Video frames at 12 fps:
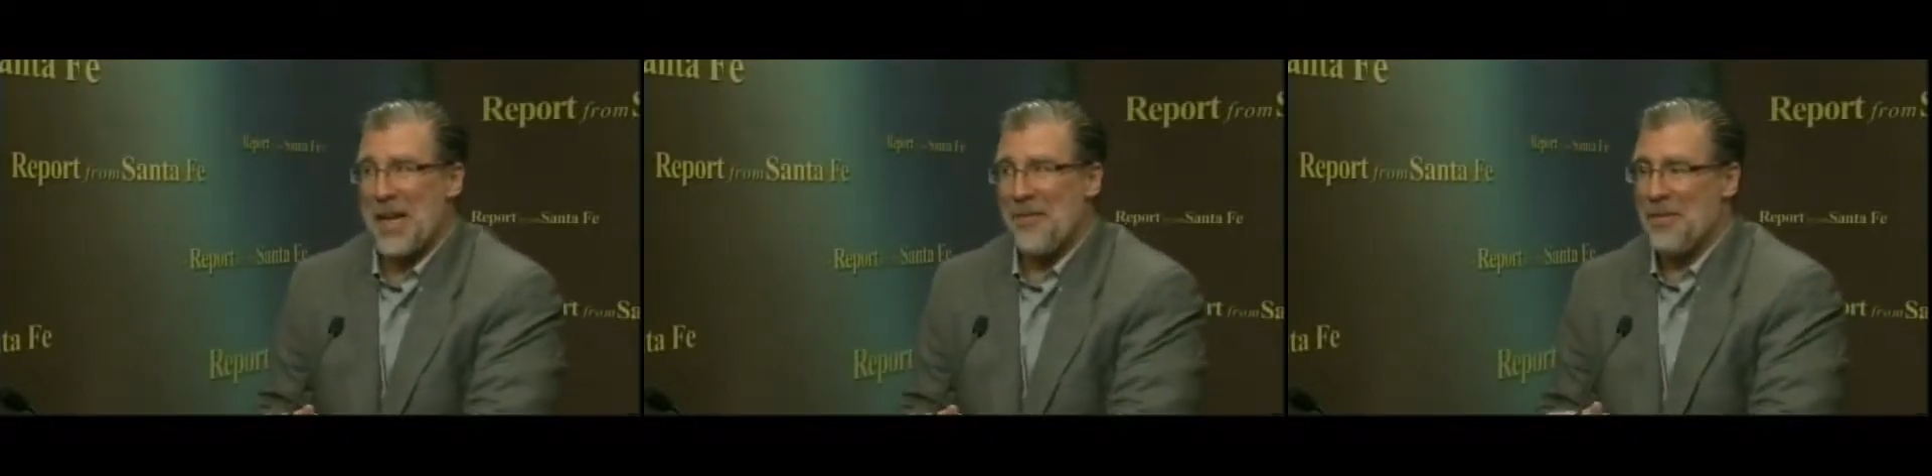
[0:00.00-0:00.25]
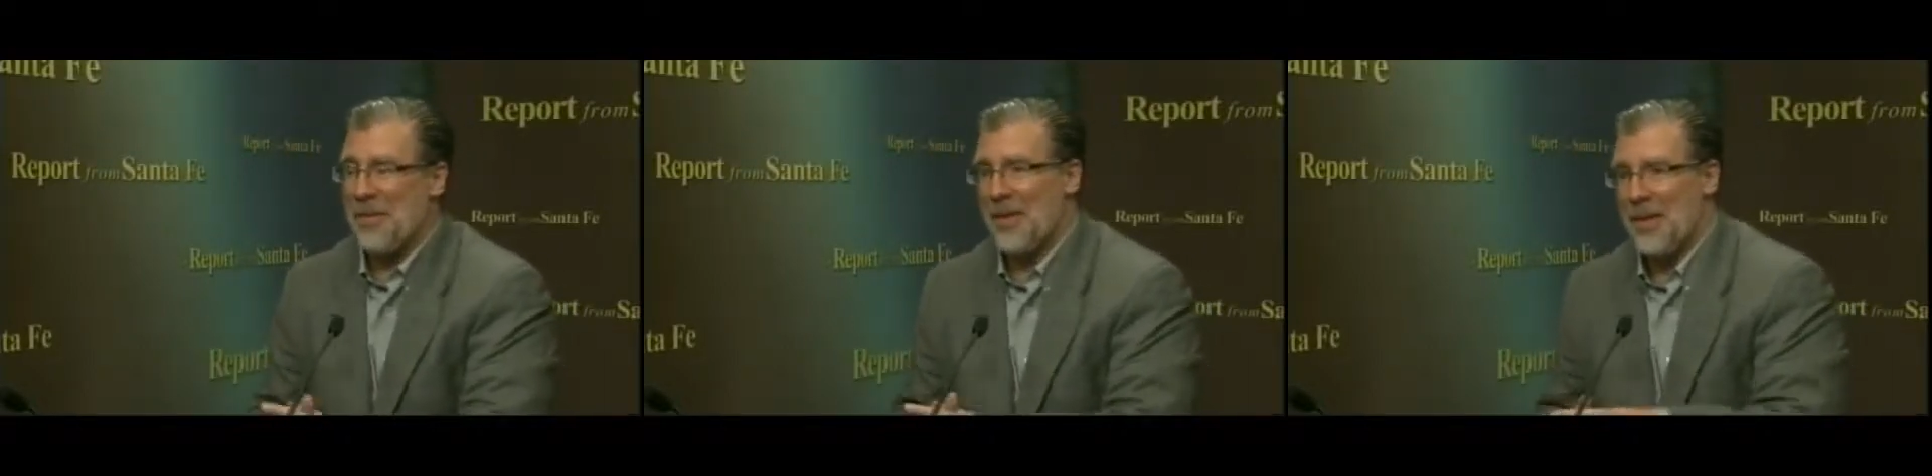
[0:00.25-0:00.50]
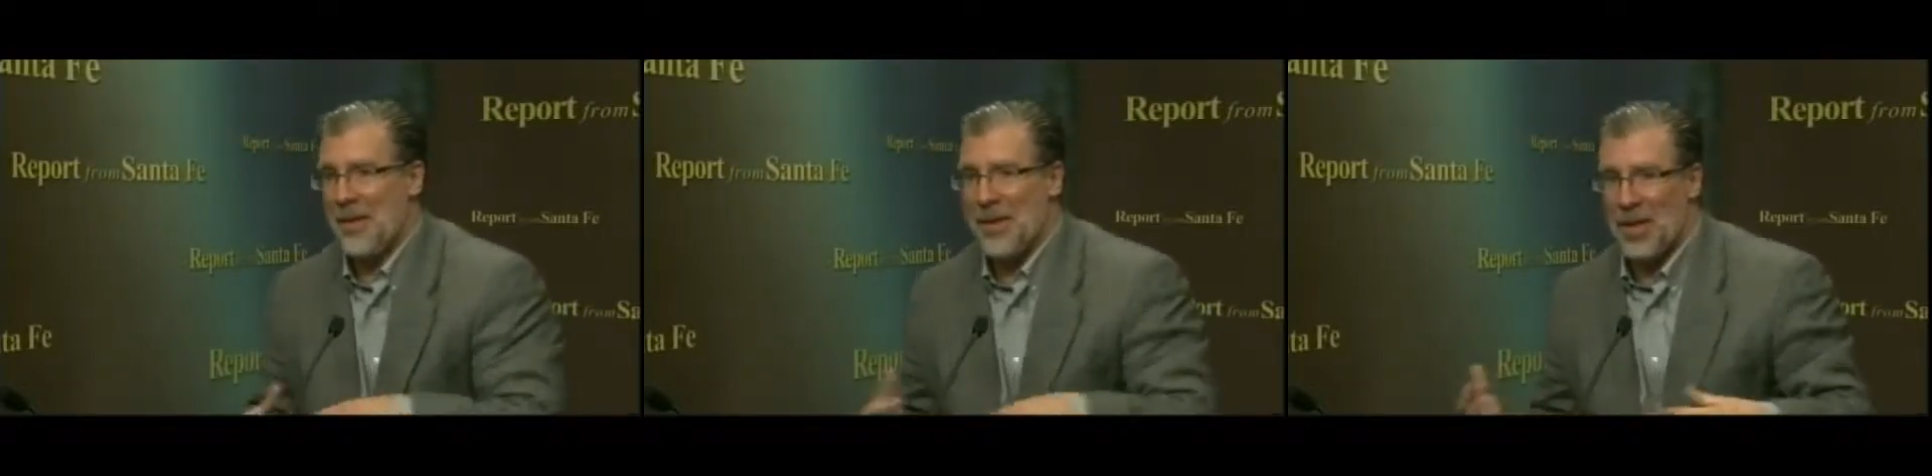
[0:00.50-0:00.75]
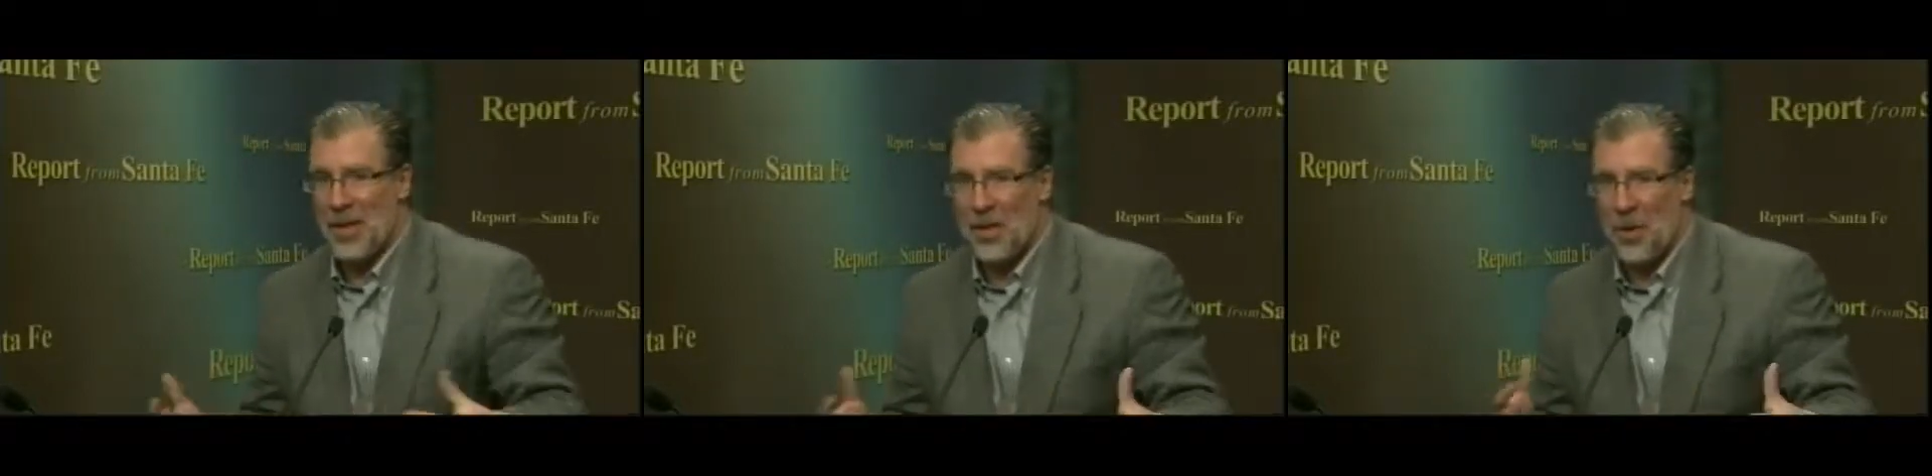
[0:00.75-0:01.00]
of
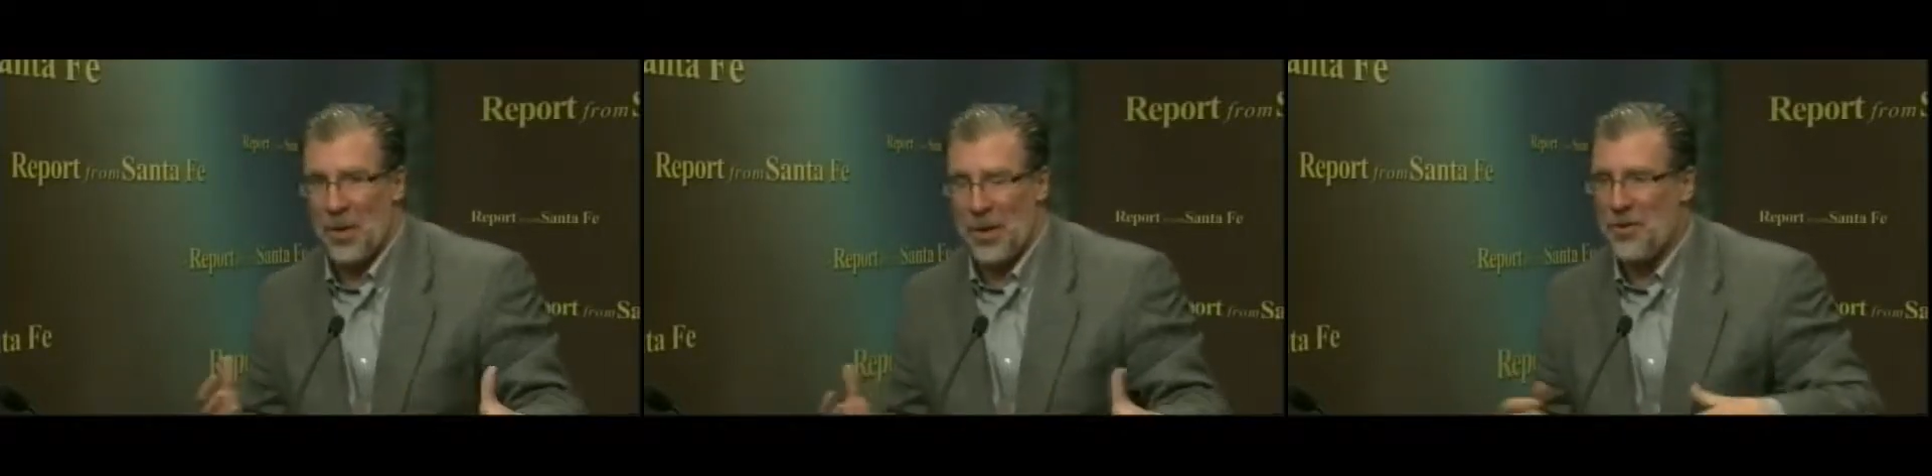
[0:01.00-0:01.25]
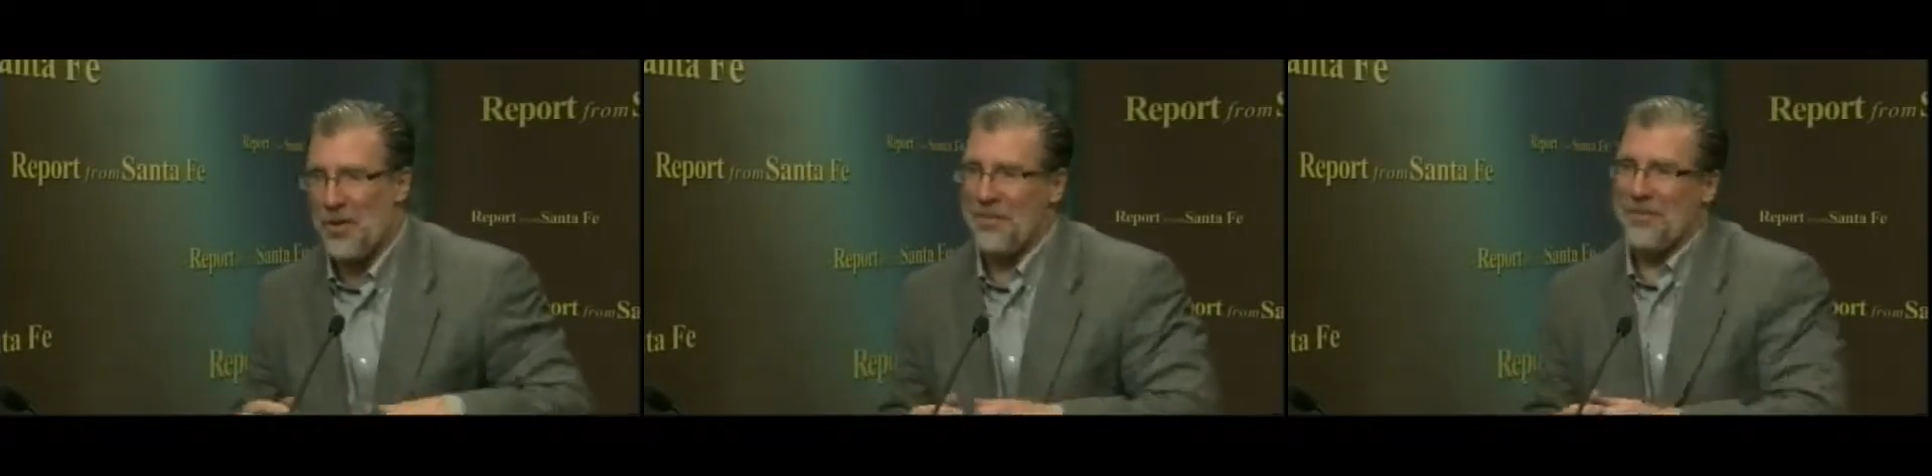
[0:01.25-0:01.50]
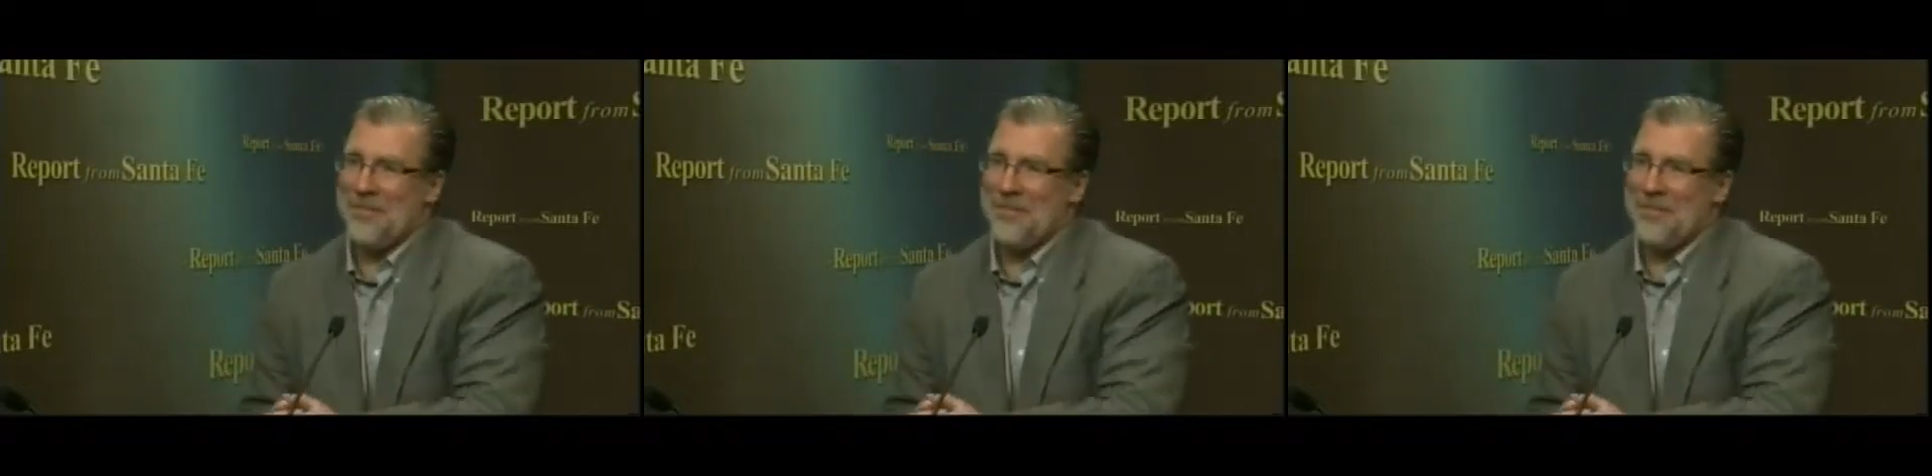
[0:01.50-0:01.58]
coalition.